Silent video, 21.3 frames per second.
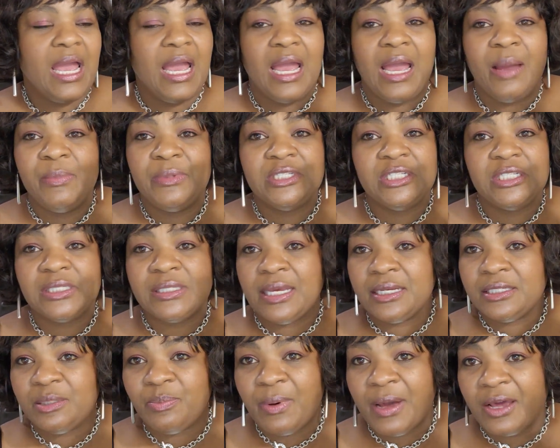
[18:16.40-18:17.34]
I'm gonna just
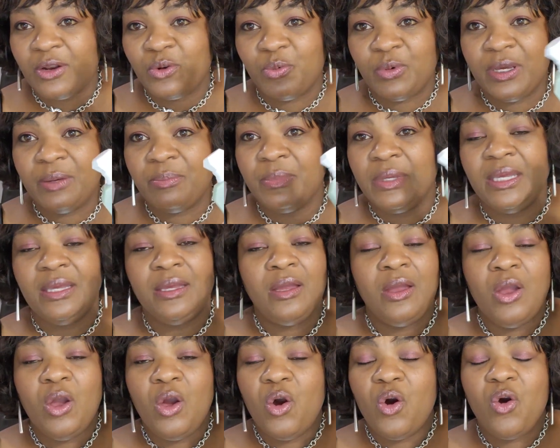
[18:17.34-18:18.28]
take the bottle with me,
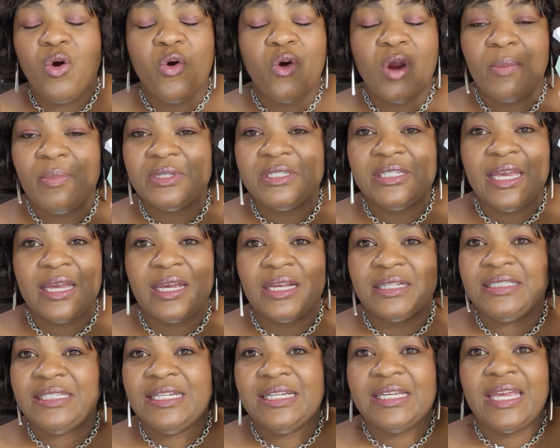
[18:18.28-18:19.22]
or I'm gonna take a
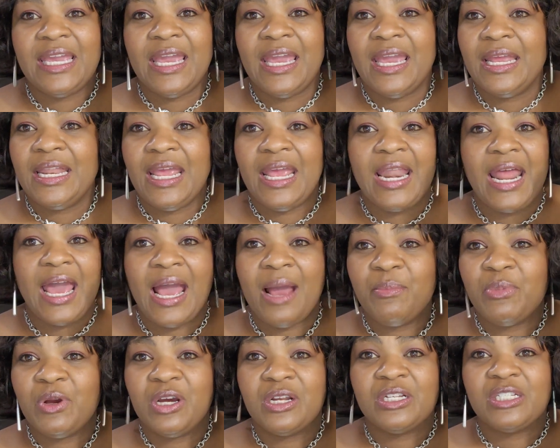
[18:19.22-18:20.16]
decant and
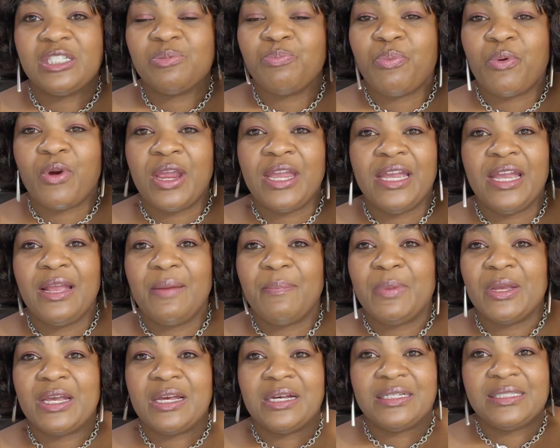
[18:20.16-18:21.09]
I'm gonna spray it
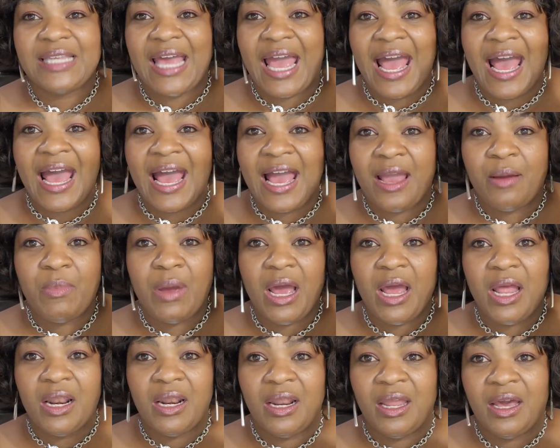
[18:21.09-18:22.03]
because I'm
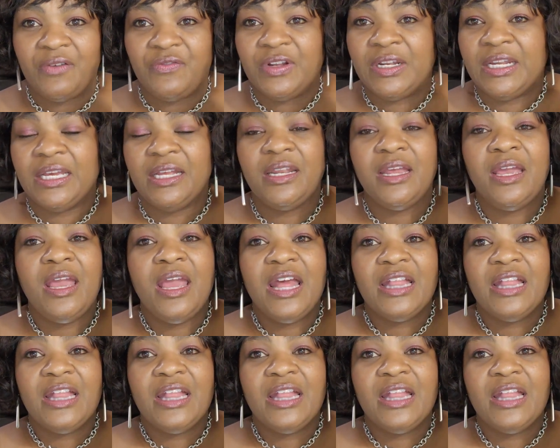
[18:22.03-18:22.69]
loving it.